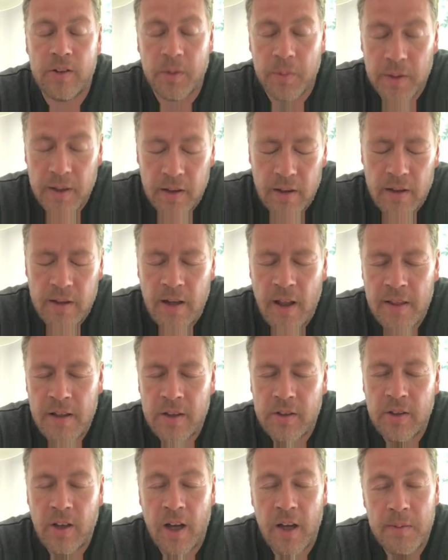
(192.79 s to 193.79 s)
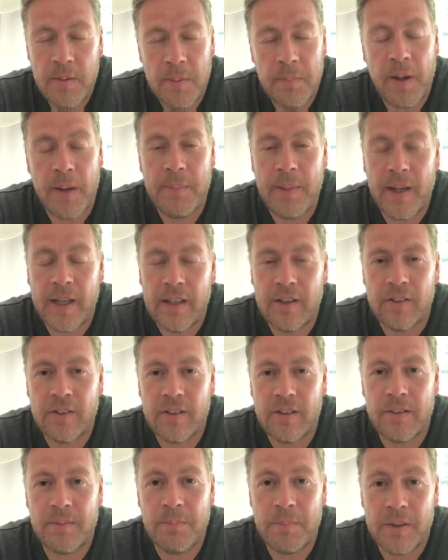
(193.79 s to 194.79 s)
Do it another time. You might make
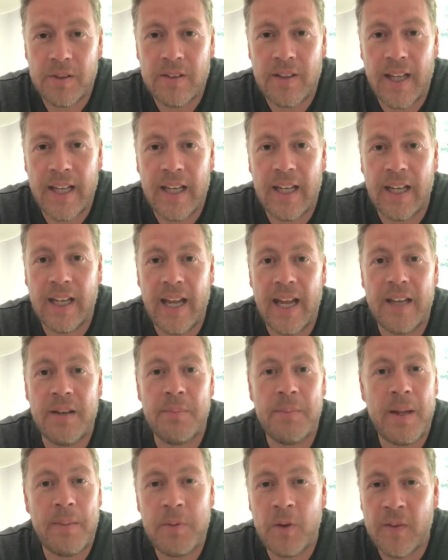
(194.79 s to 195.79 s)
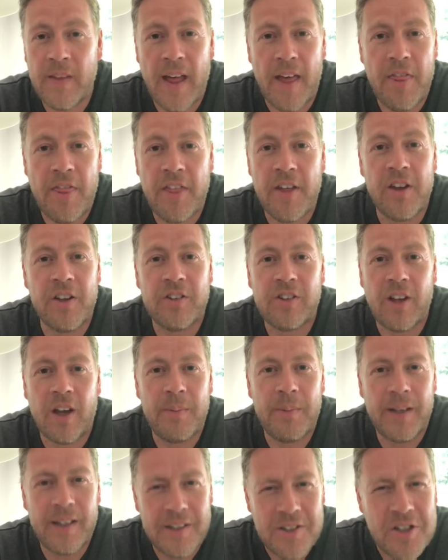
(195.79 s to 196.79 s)
a mistake again, and maybe on that third time
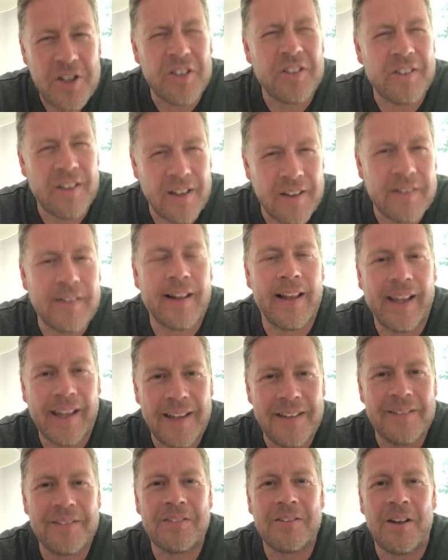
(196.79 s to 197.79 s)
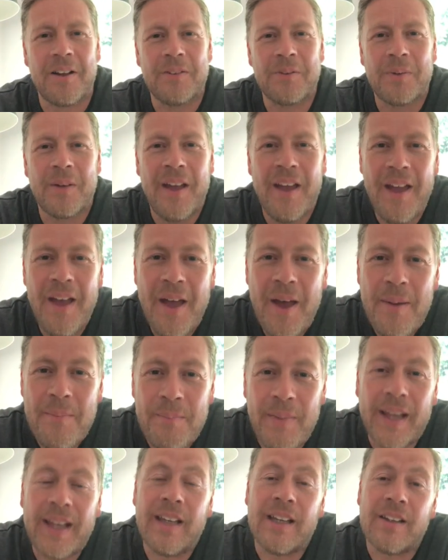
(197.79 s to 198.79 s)
it just starts clicking, starts
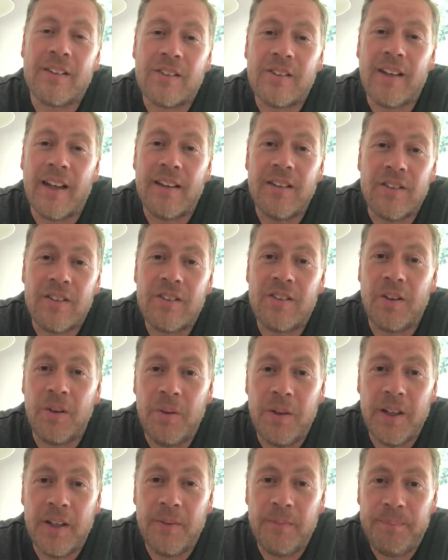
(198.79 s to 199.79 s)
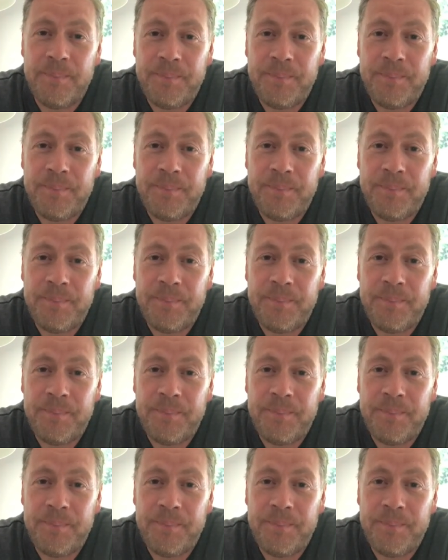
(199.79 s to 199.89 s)
making sense to you.